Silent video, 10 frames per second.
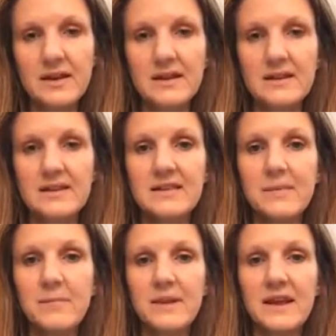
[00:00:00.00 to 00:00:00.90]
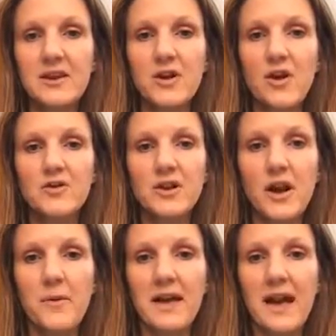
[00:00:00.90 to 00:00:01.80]
It is simply not
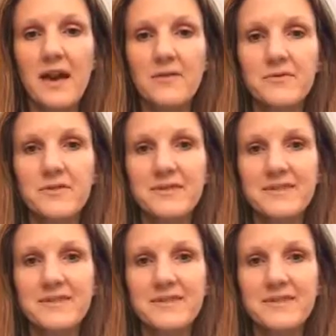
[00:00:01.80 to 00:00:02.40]
going out.